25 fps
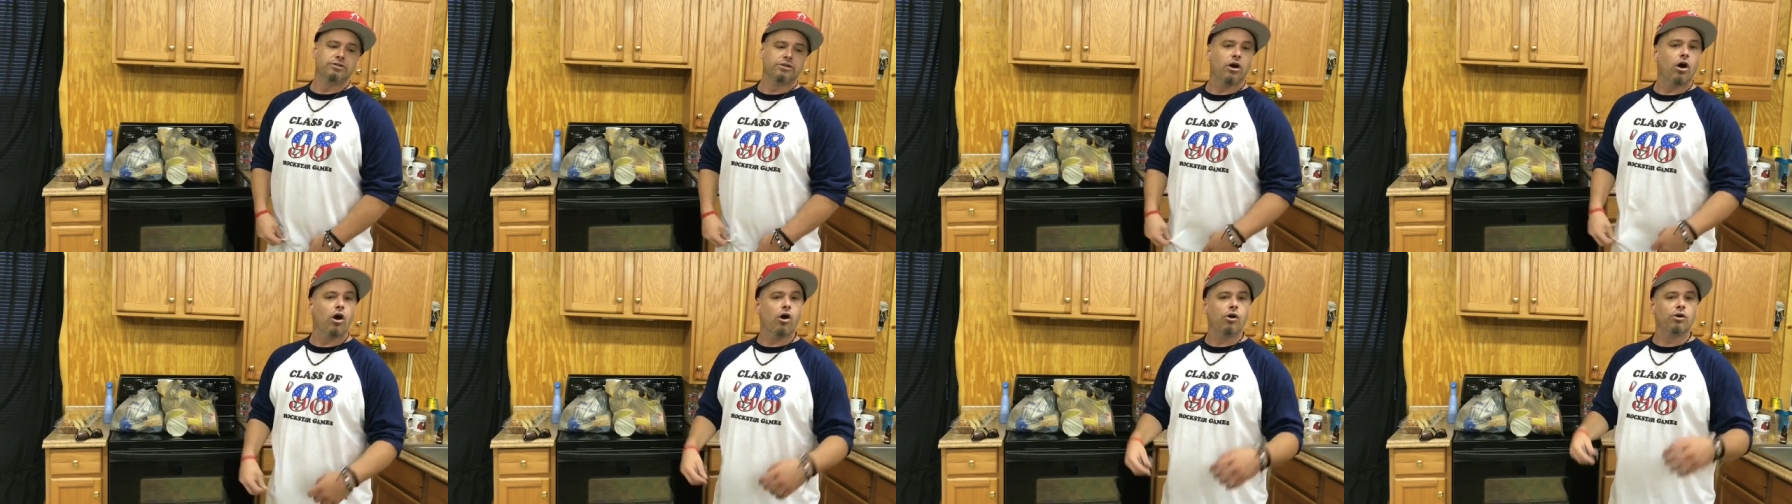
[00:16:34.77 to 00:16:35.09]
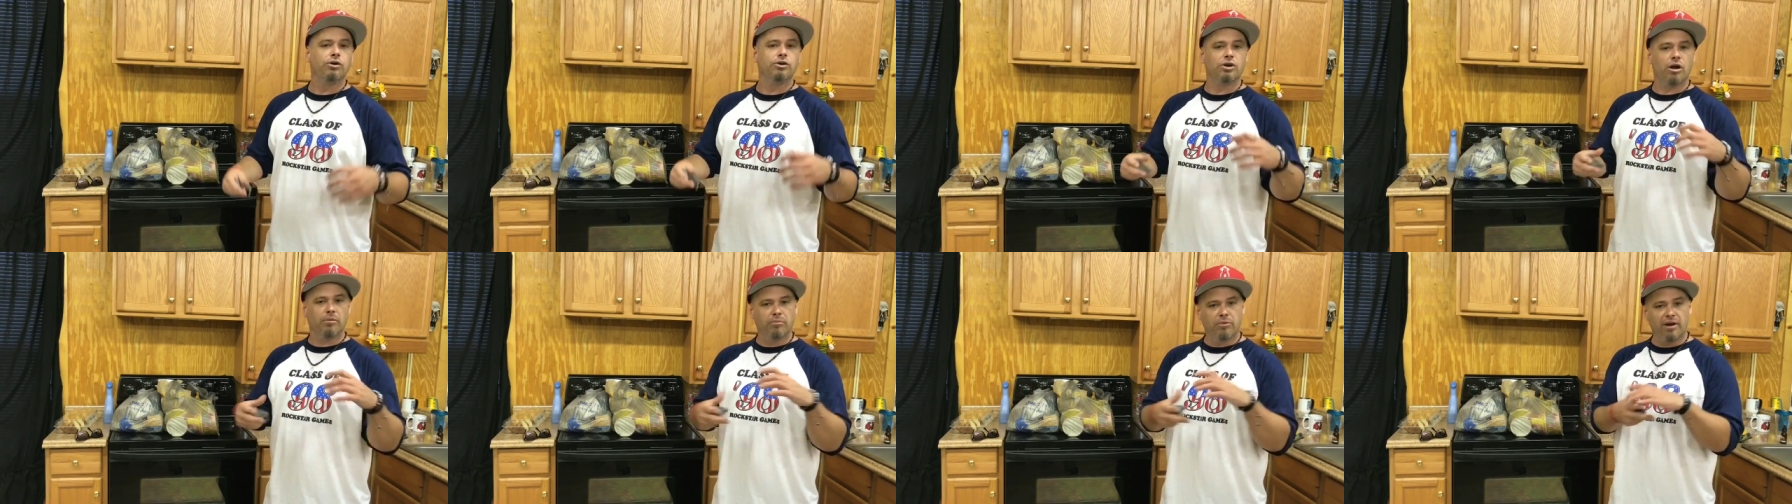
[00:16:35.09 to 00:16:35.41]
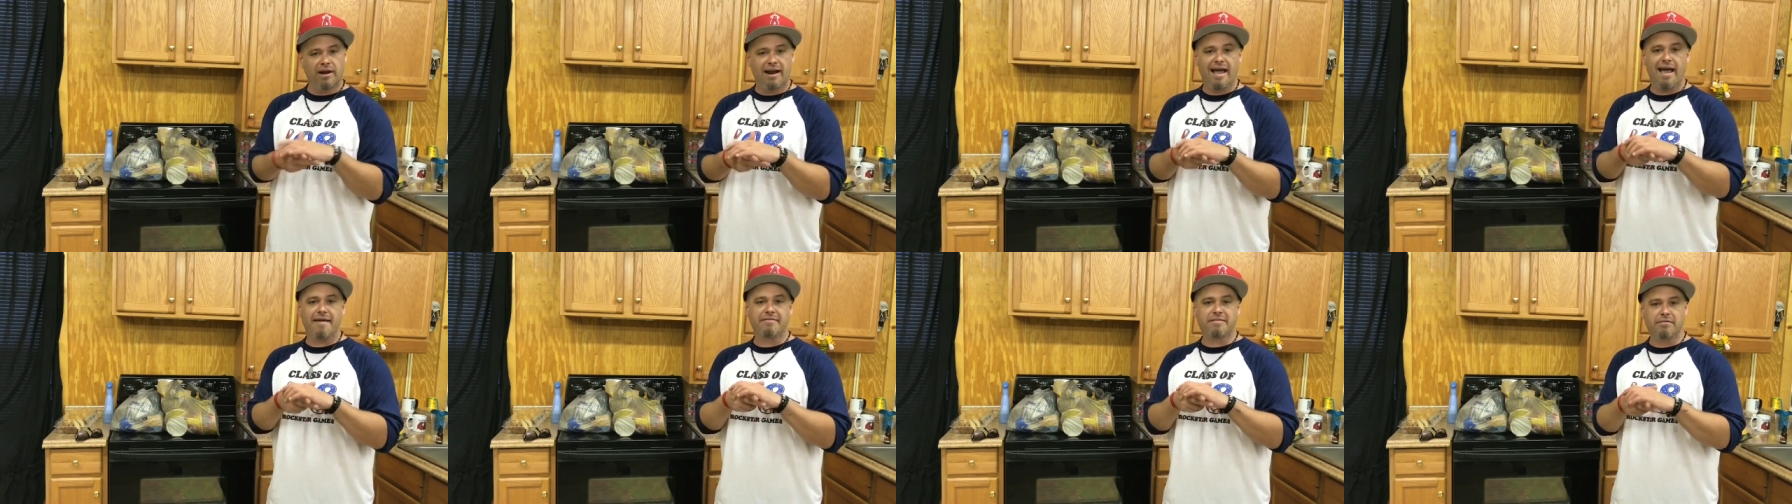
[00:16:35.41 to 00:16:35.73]
So, you know, I'm
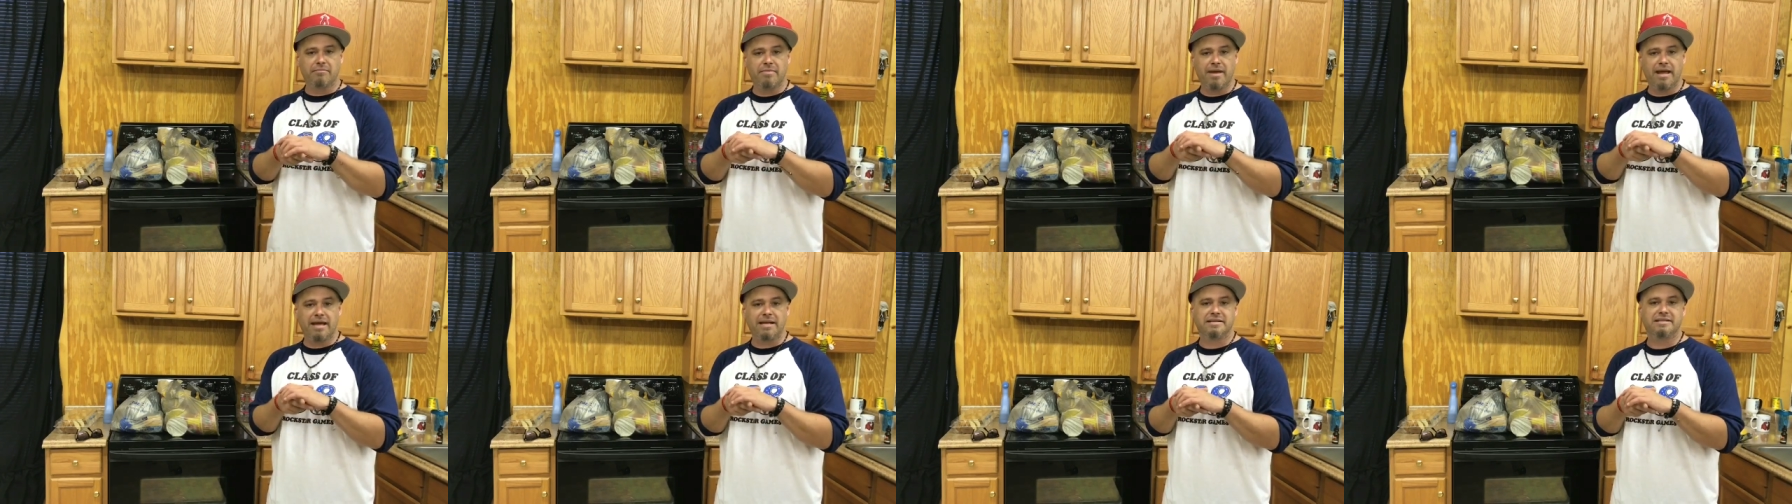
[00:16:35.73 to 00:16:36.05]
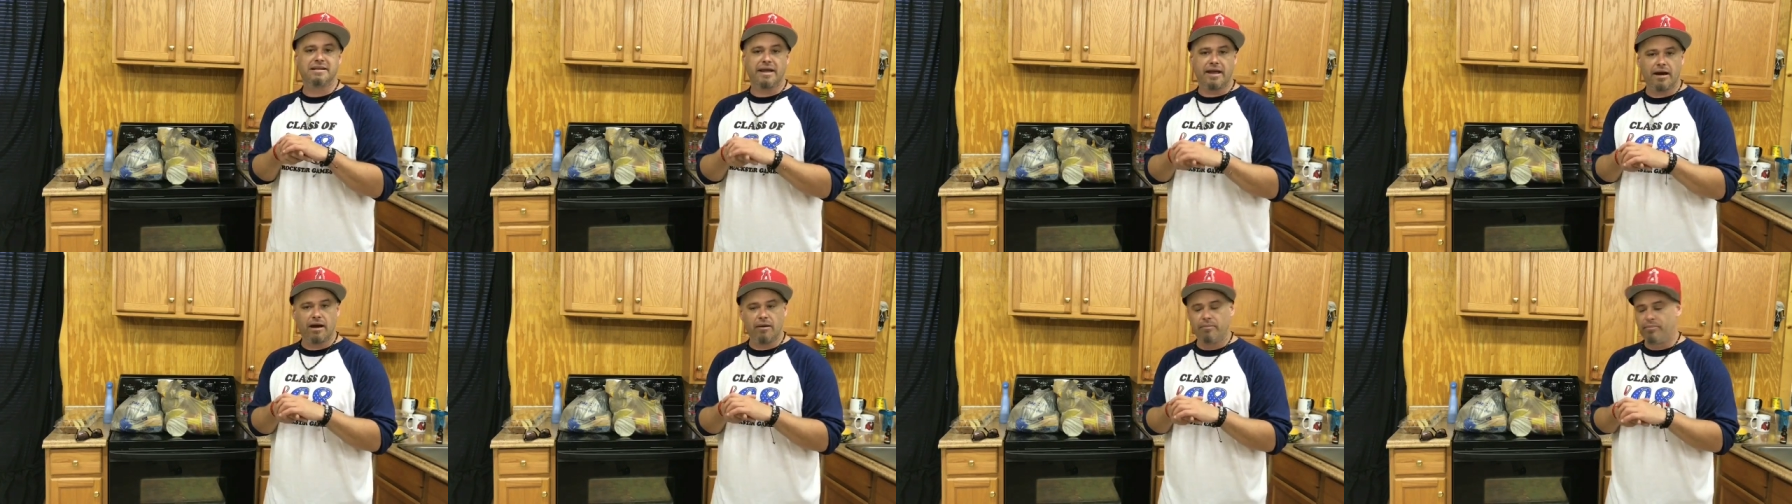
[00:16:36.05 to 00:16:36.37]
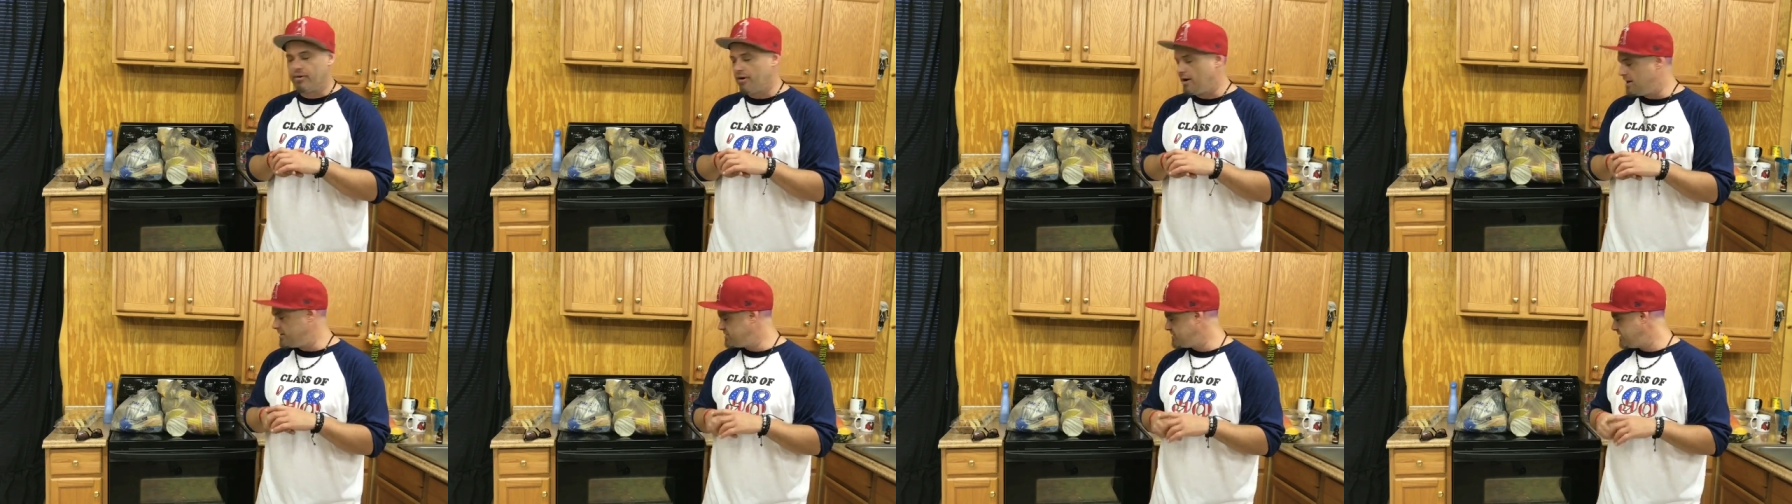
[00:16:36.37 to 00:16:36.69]
going to have to maintain a
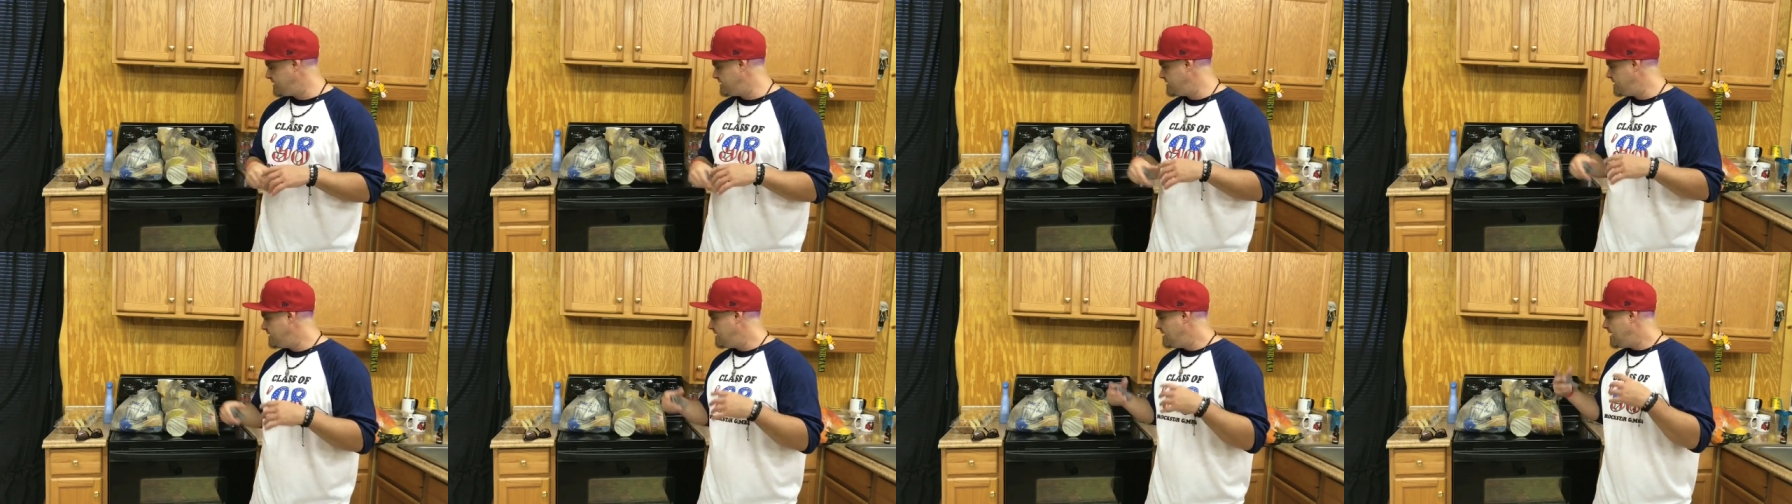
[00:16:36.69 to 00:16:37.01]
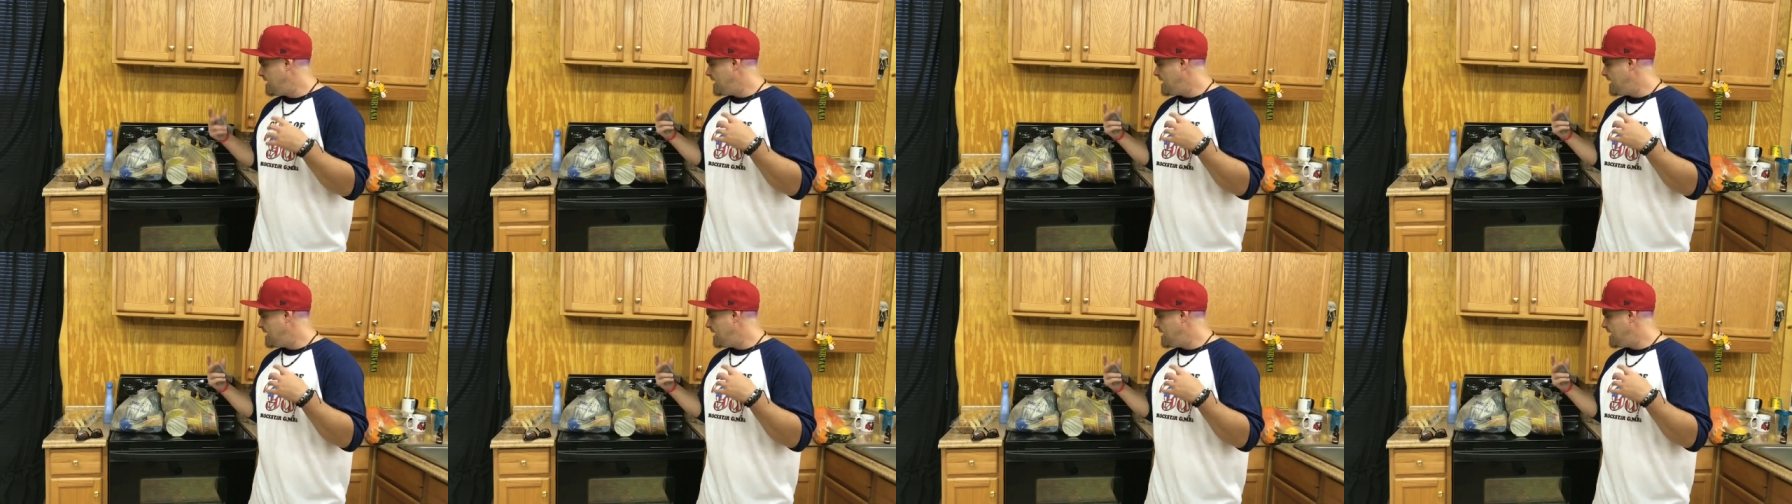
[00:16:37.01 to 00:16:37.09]
budget.